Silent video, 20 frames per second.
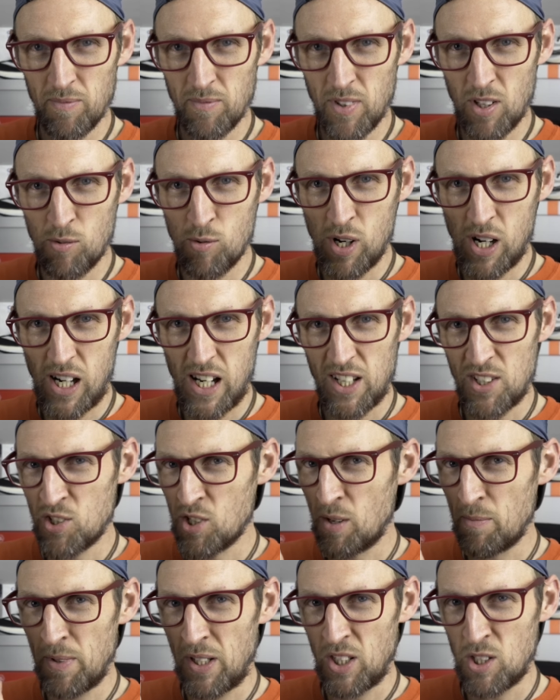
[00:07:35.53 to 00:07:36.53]
It really is
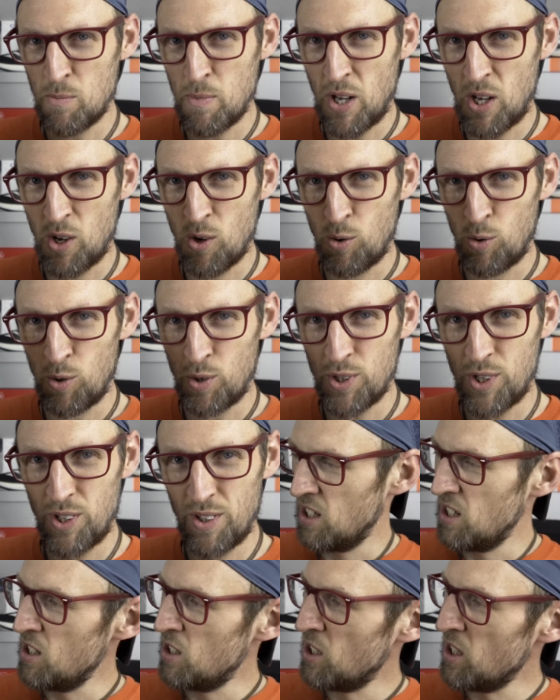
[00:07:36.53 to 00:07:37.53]
something to behold.
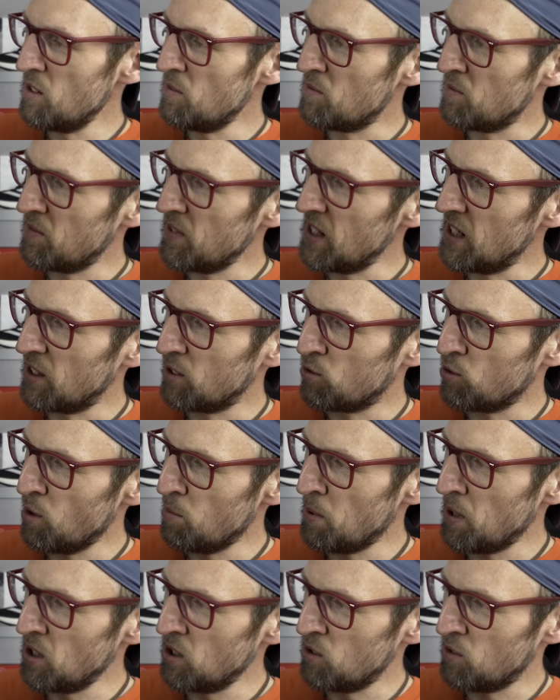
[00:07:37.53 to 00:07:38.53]
You can even feel it
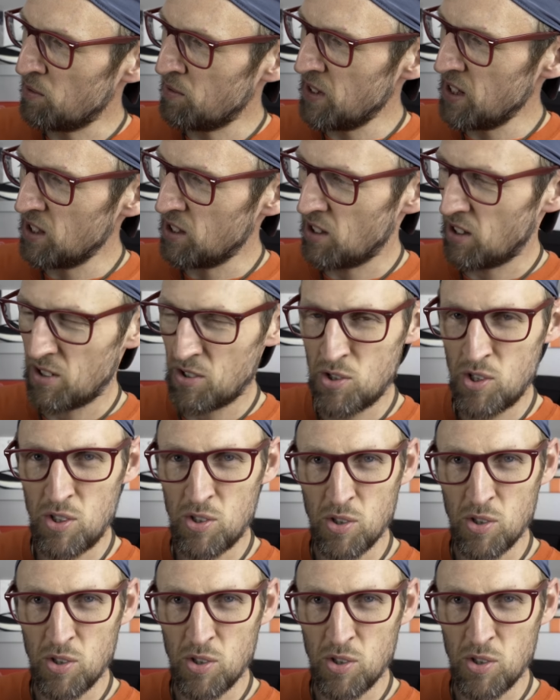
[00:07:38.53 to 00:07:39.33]
gripping your finger as you